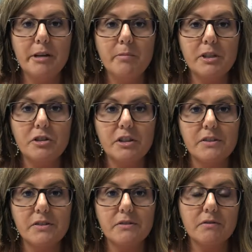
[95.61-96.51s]
which
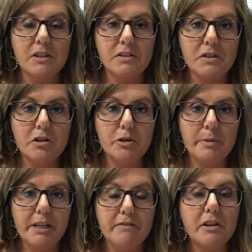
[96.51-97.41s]
is considered to
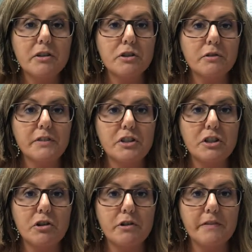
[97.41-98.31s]
be functional vision
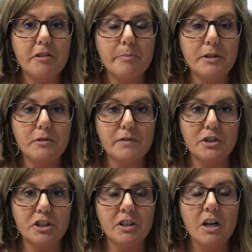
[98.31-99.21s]
or developmental
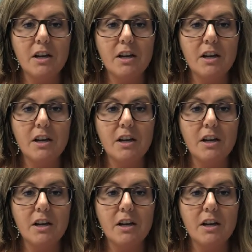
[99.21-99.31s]
vision,